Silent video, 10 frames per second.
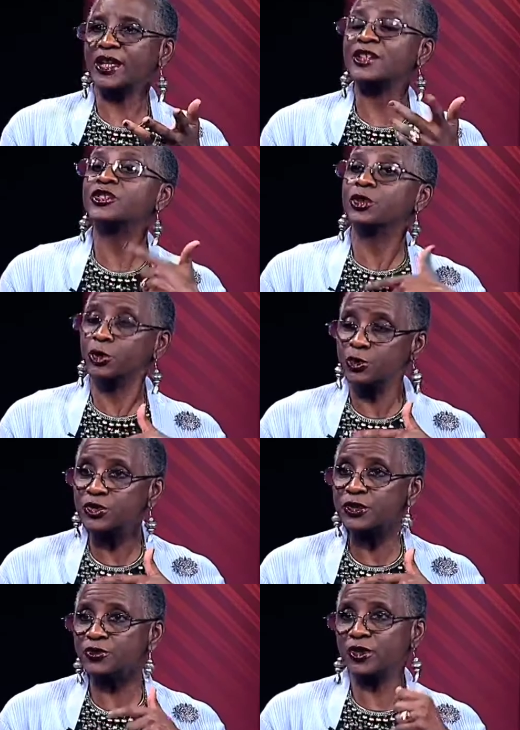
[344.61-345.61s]

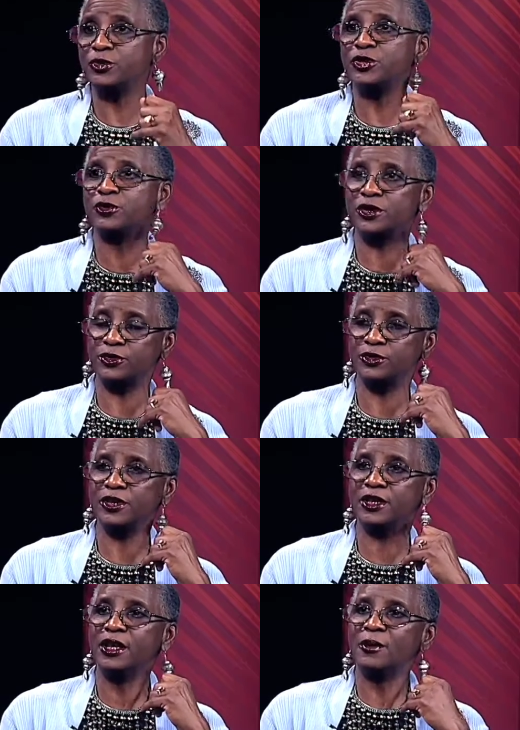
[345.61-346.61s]
exclusion from jury
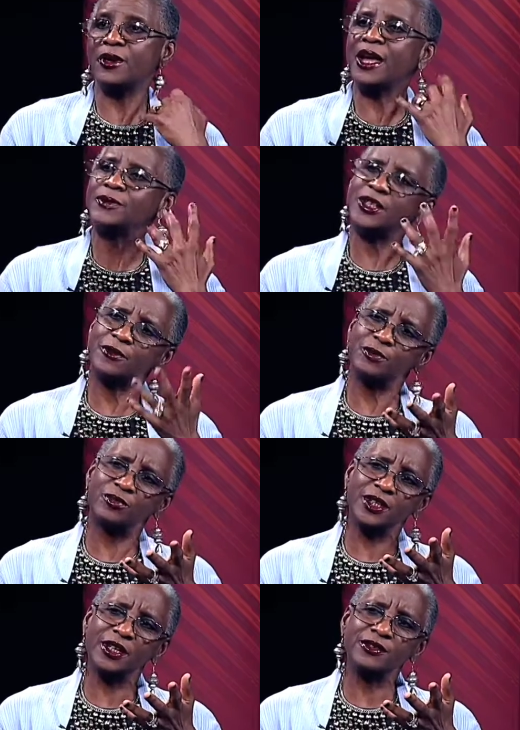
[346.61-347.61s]
duty, perhaps that would
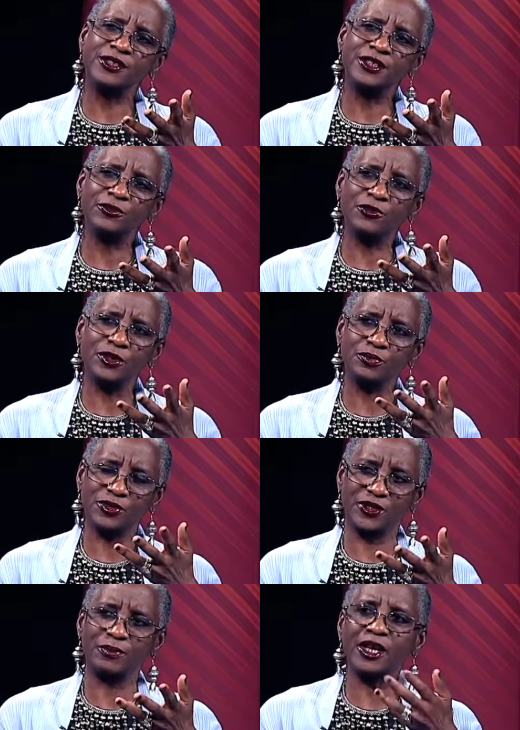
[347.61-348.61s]
bring a different
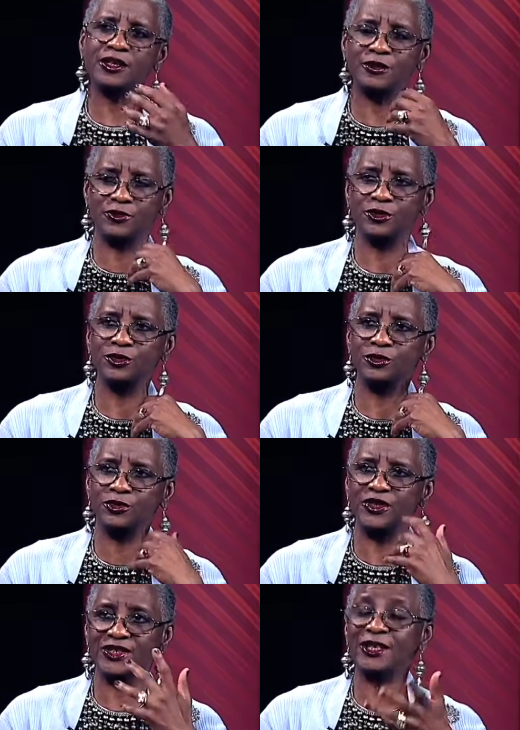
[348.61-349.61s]
perspective to
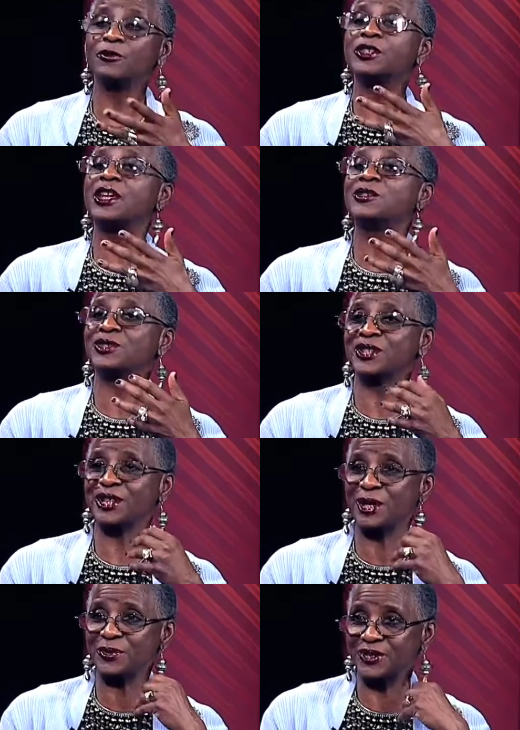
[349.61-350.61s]
this invitation that
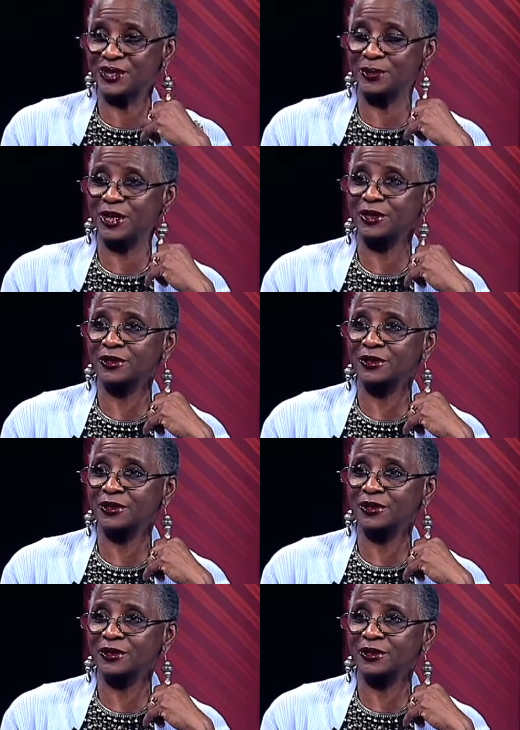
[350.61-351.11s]
comes in the mail?